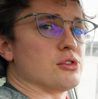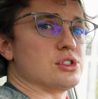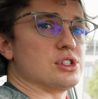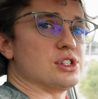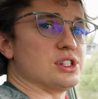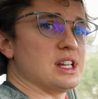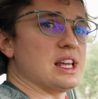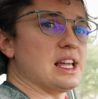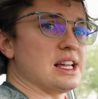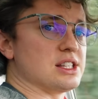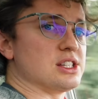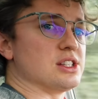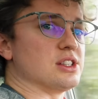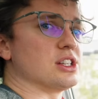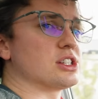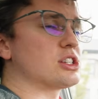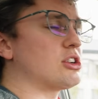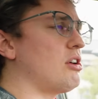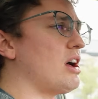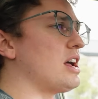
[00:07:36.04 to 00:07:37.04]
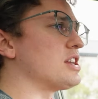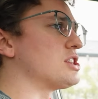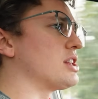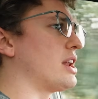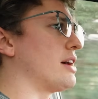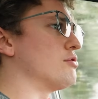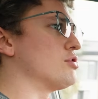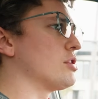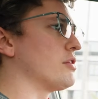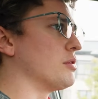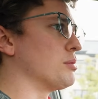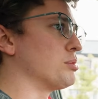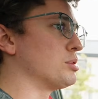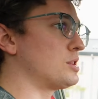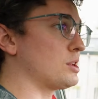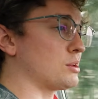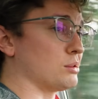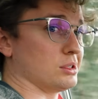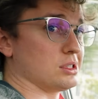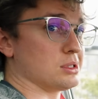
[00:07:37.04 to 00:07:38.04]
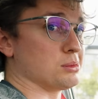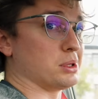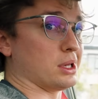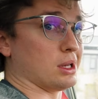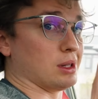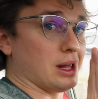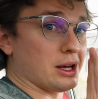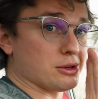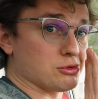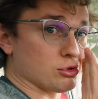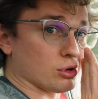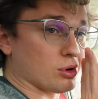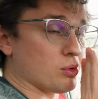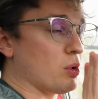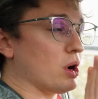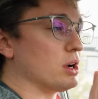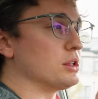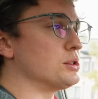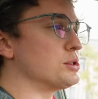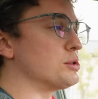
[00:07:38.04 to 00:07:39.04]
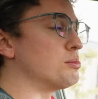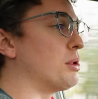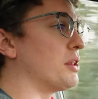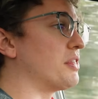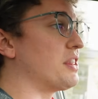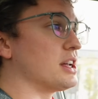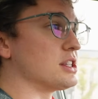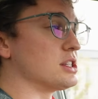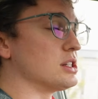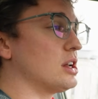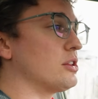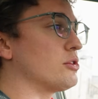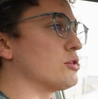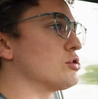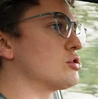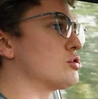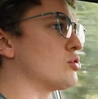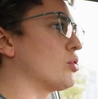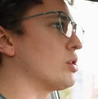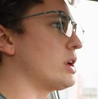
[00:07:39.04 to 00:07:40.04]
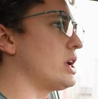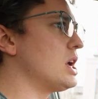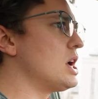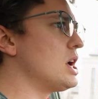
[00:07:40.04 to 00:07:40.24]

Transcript: sedans in this class that I've driven, particularly some of the electric ones, but that's another story.